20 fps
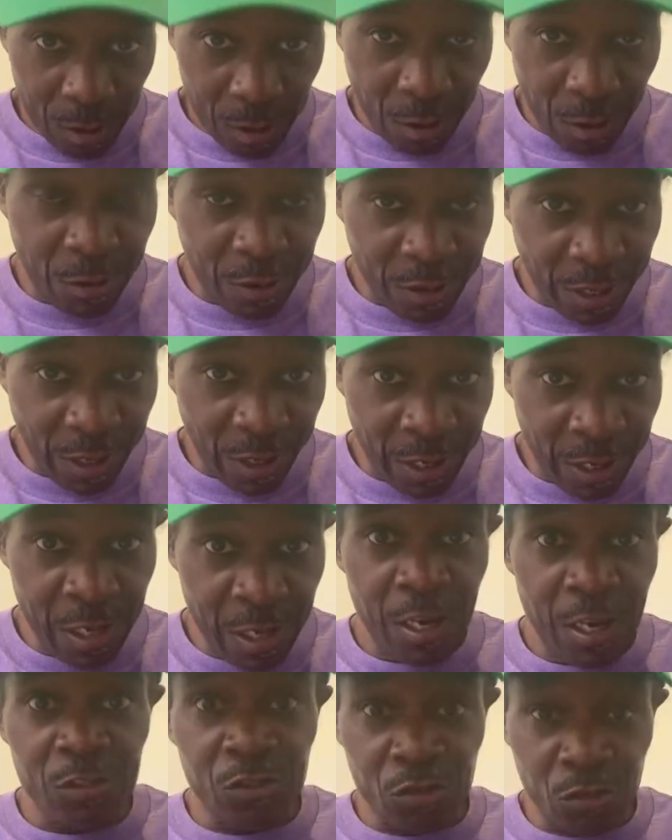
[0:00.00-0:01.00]

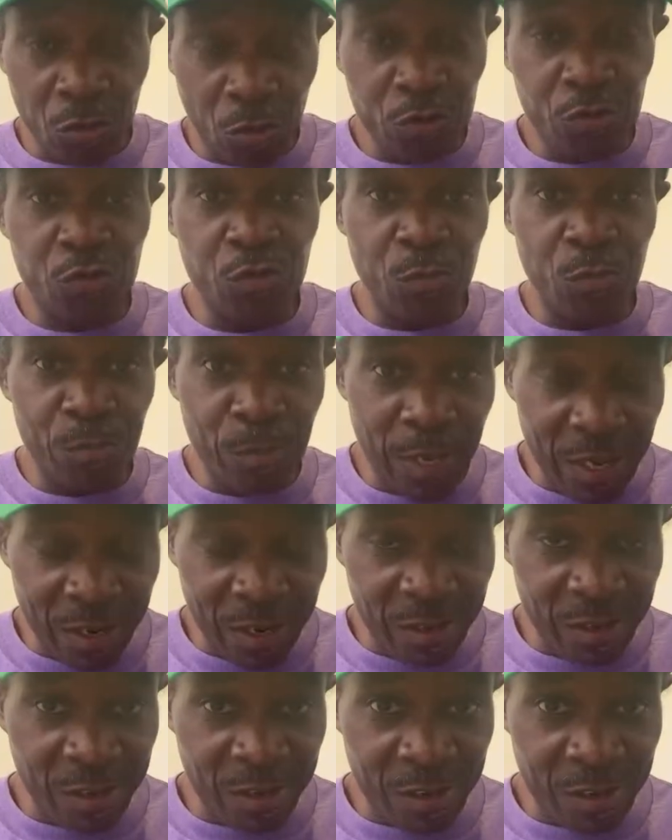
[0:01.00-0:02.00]
okay, social
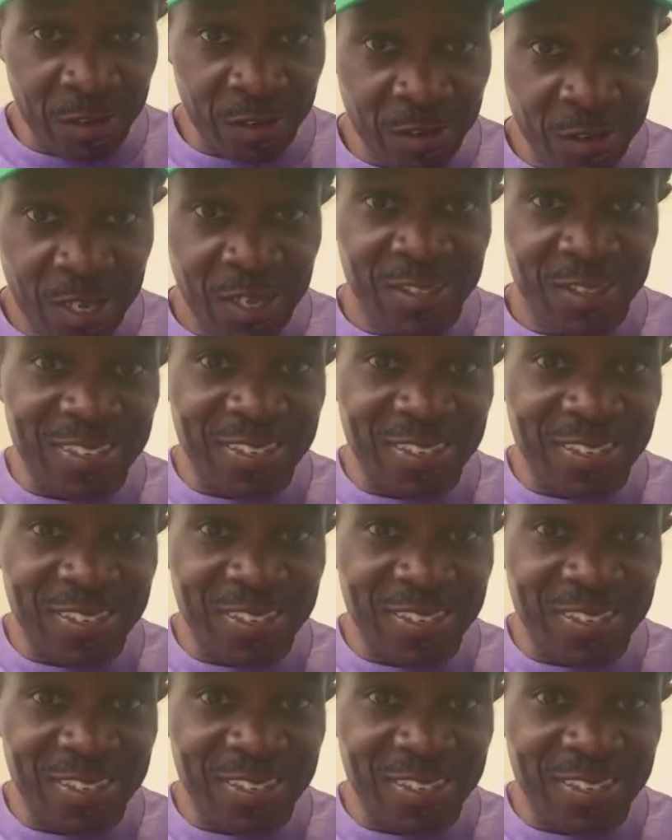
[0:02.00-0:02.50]
media to